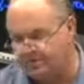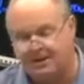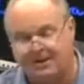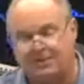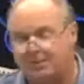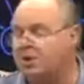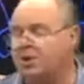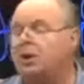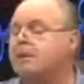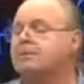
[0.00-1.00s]
many of them
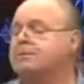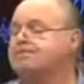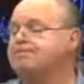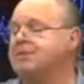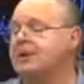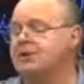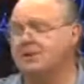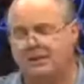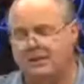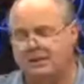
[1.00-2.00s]
unarmed, and
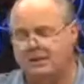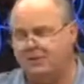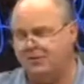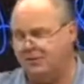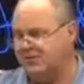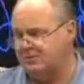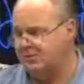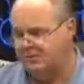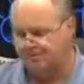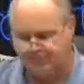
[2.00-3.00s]
they're faced
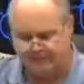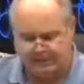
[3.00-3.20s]
with it.